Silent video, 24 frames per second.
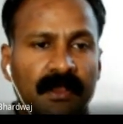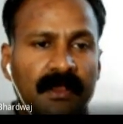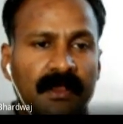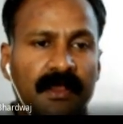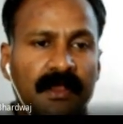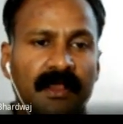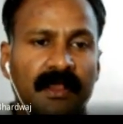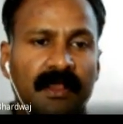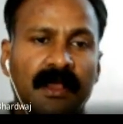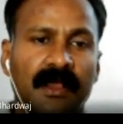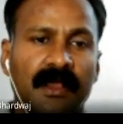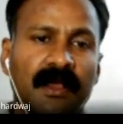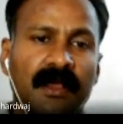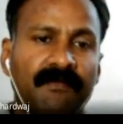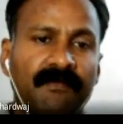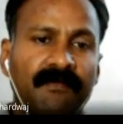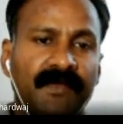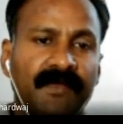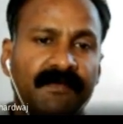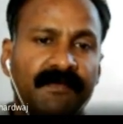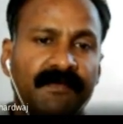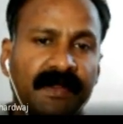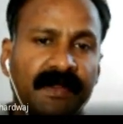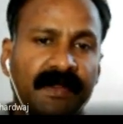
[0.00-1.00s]
A
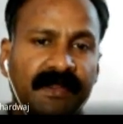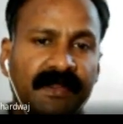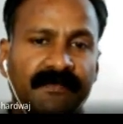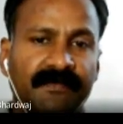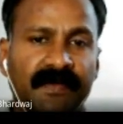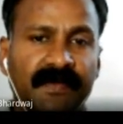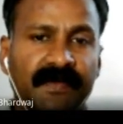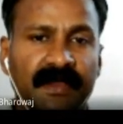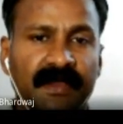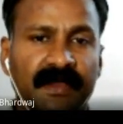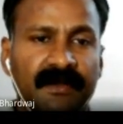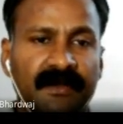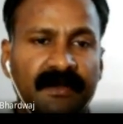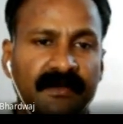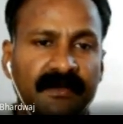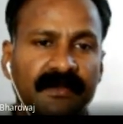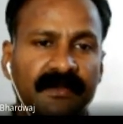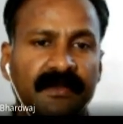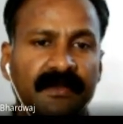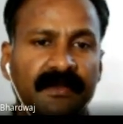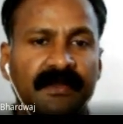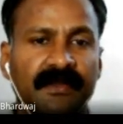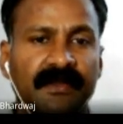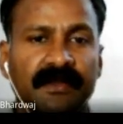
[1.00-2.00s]
half wave
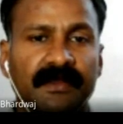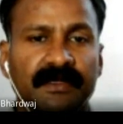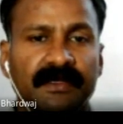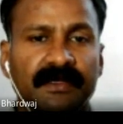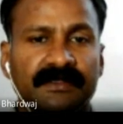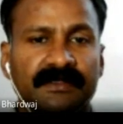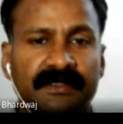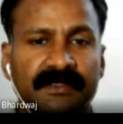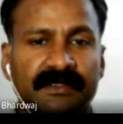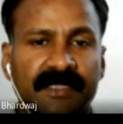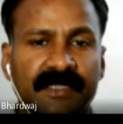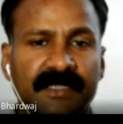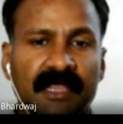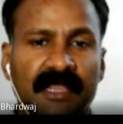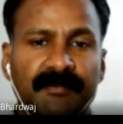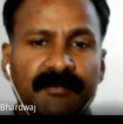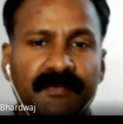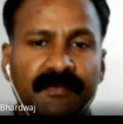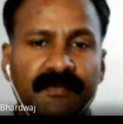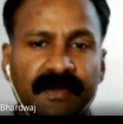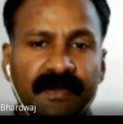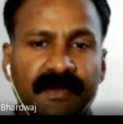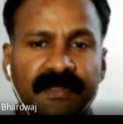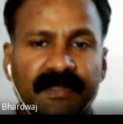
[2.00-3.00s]
rectifier is a type
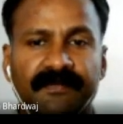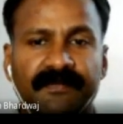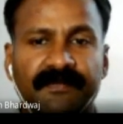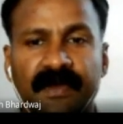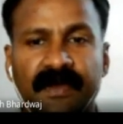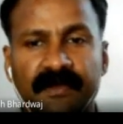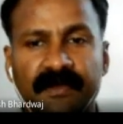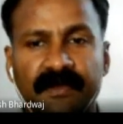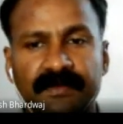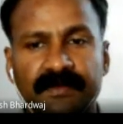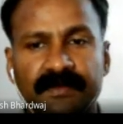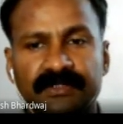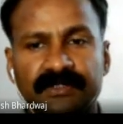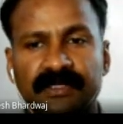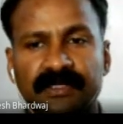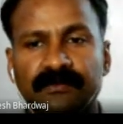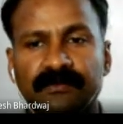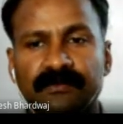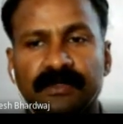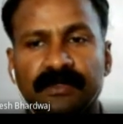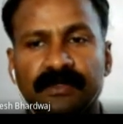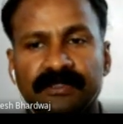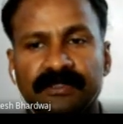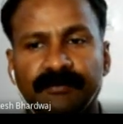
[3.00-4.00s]
of rectifier which
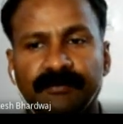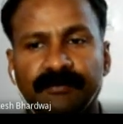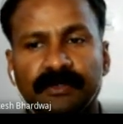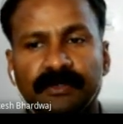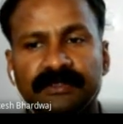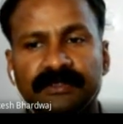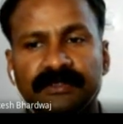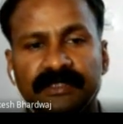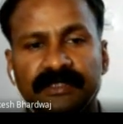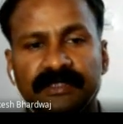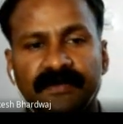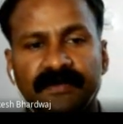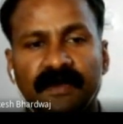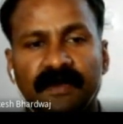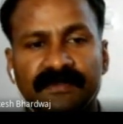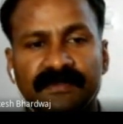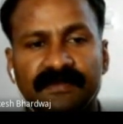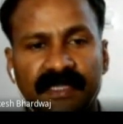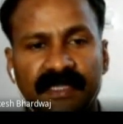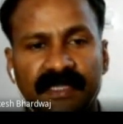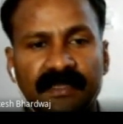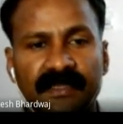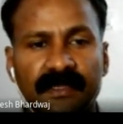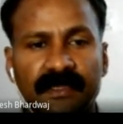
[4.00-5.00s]
converts the positive
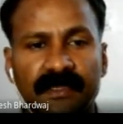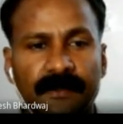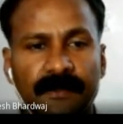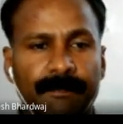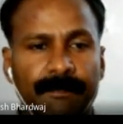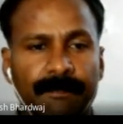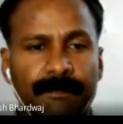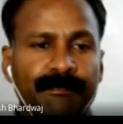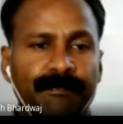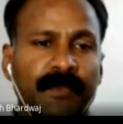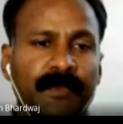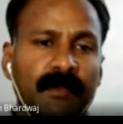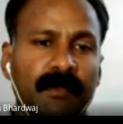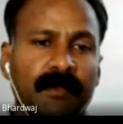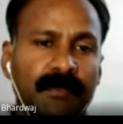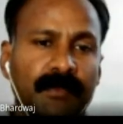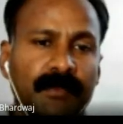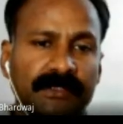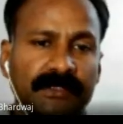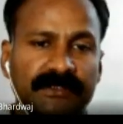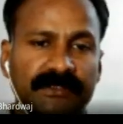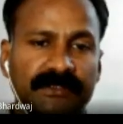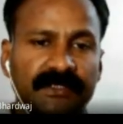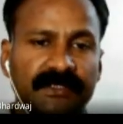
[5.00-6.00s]
half cycle,
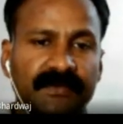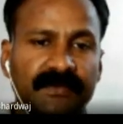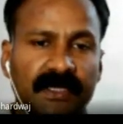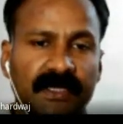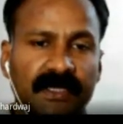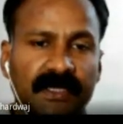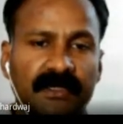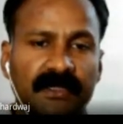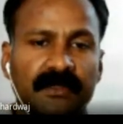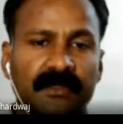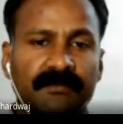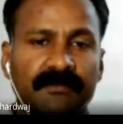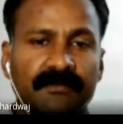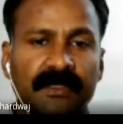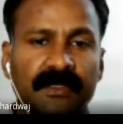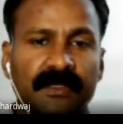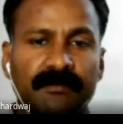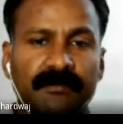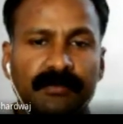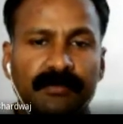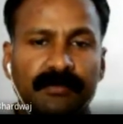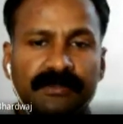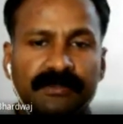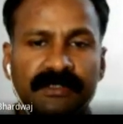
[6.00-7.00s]
positive current of the
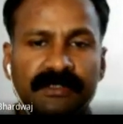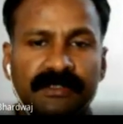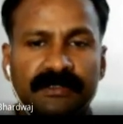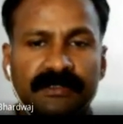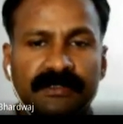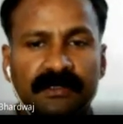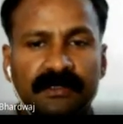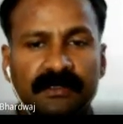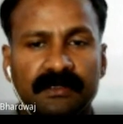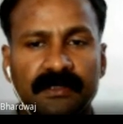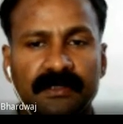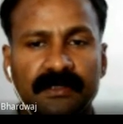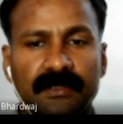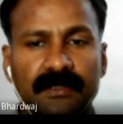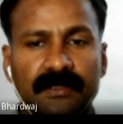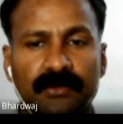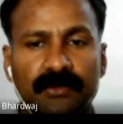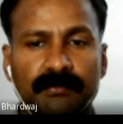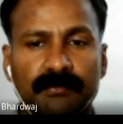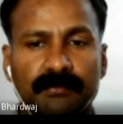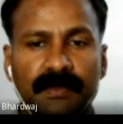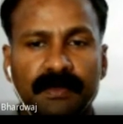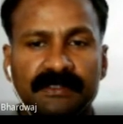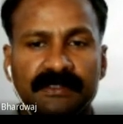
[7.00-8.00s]
input signal,
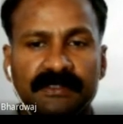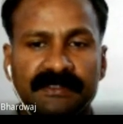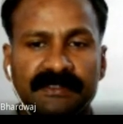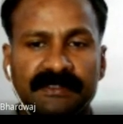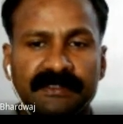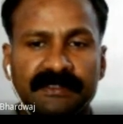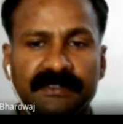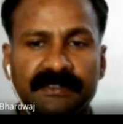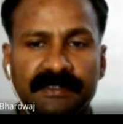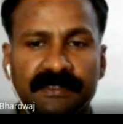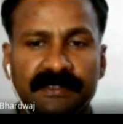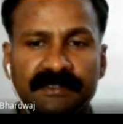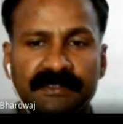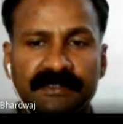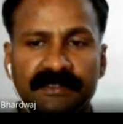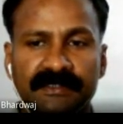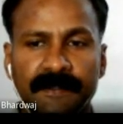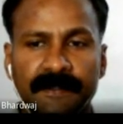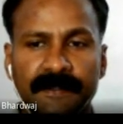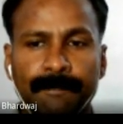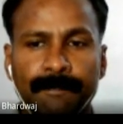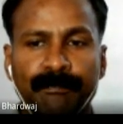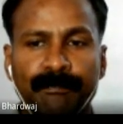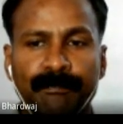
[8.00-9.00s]
into pulsating DC